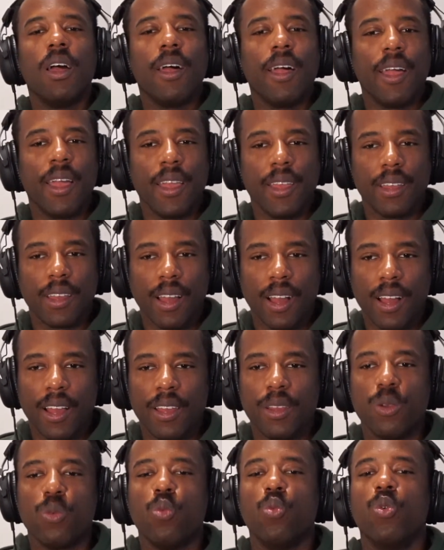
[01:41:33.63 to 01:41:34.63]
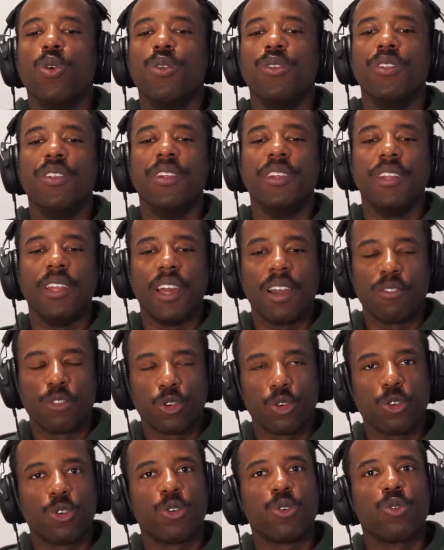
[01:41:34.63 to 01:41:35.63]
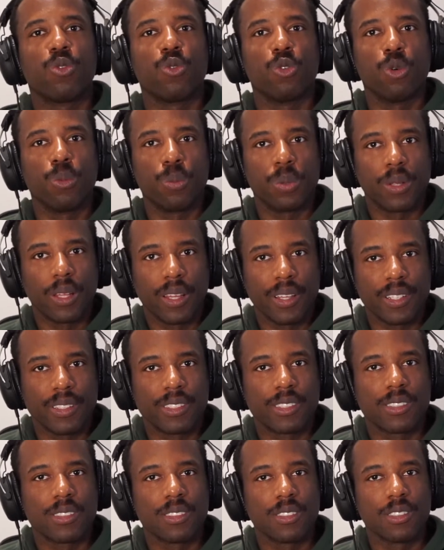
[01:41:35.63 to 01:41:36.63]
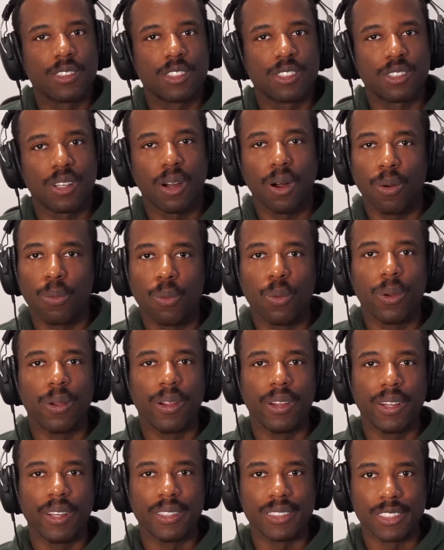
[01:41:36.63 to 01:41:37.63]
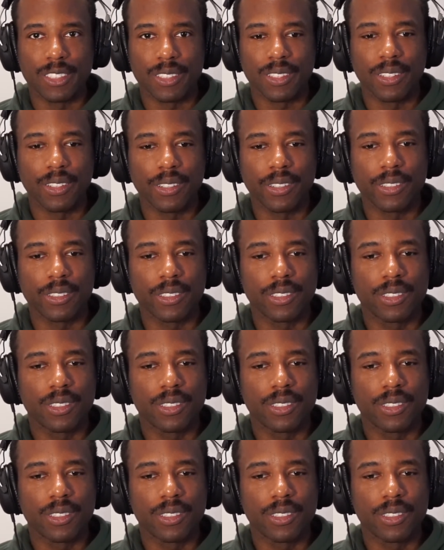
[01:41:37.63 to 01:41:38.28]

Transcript: AI will never replace software engineers.